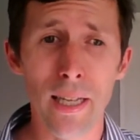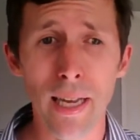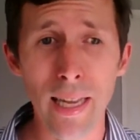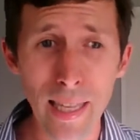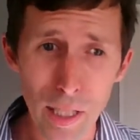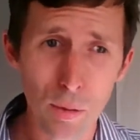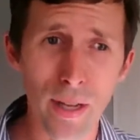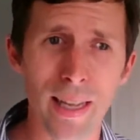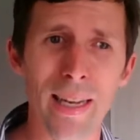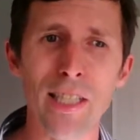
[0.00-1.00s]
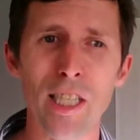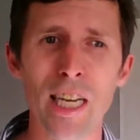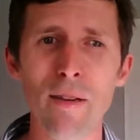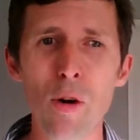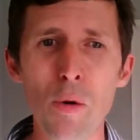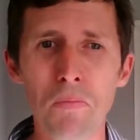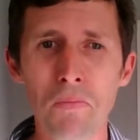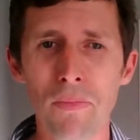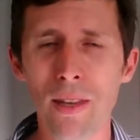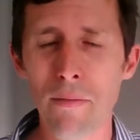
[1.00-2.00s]
and that's really understandable,
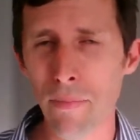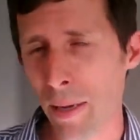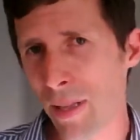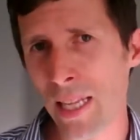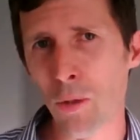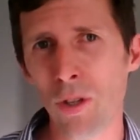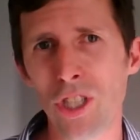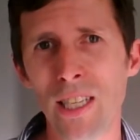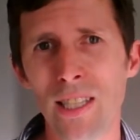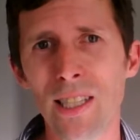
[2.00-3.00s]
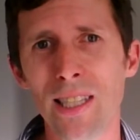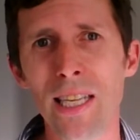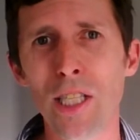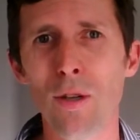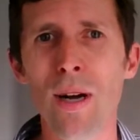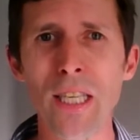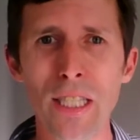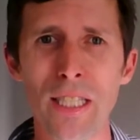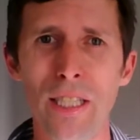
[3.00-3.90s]
maybe that's what Jesus says to us.